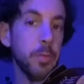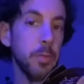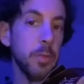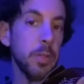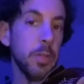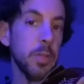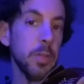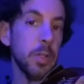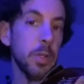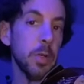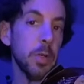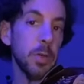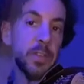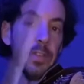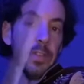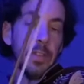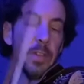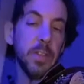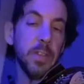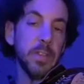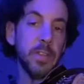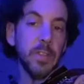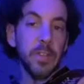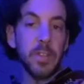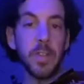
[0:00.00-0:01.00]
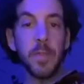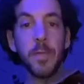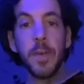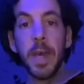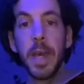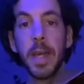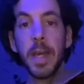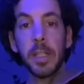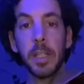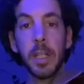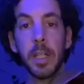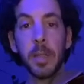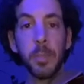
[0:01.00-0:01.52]
your notes. This is the
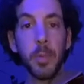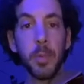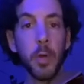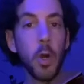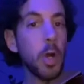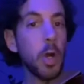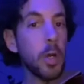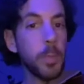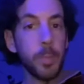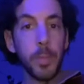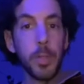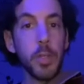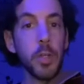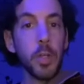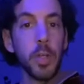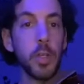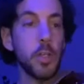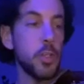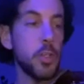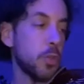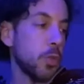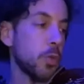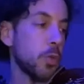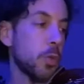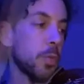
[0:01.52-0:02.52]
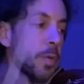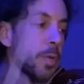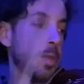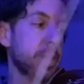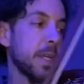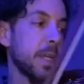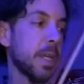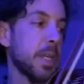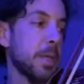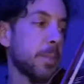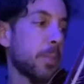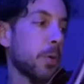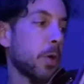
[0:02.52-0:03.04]
violin part, but you can do it with
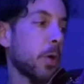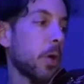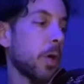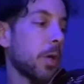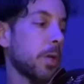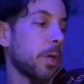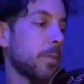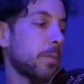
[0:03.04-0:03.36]
any part.